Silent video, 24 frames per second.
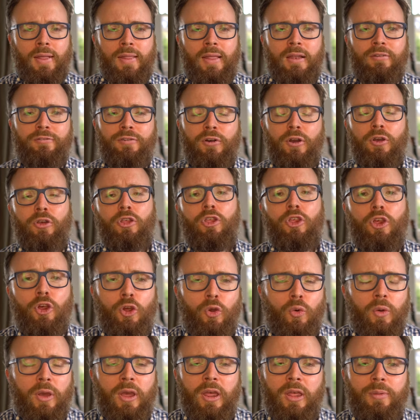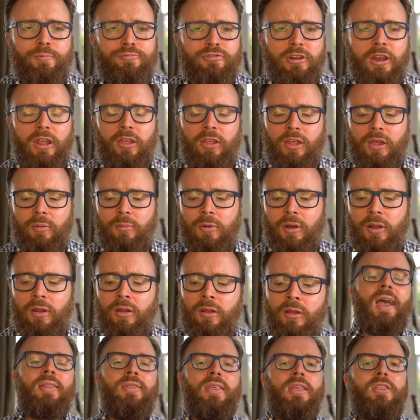And verse 2 is pretty
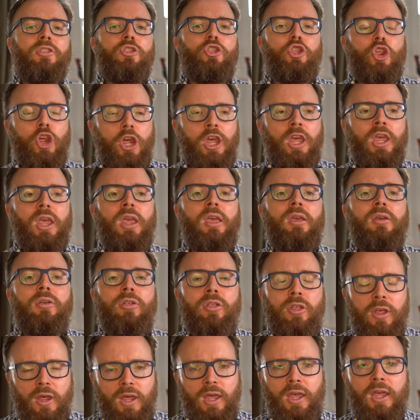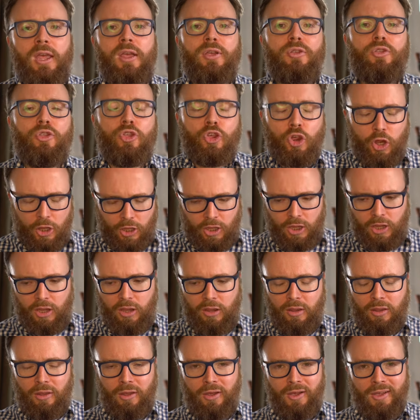similar, and then G, C, G
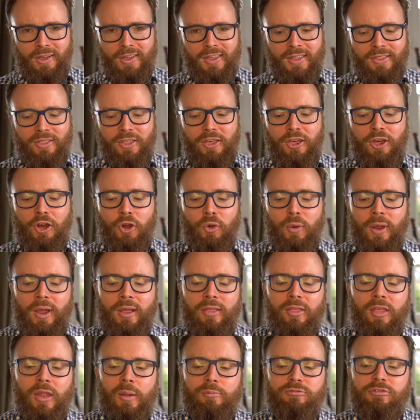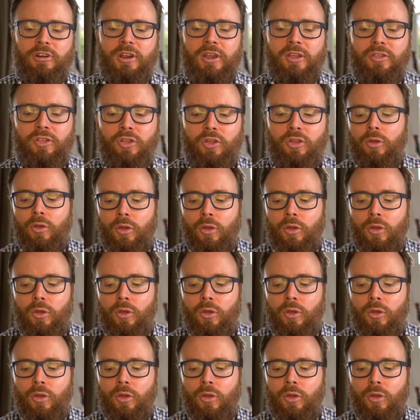to go into the bridge.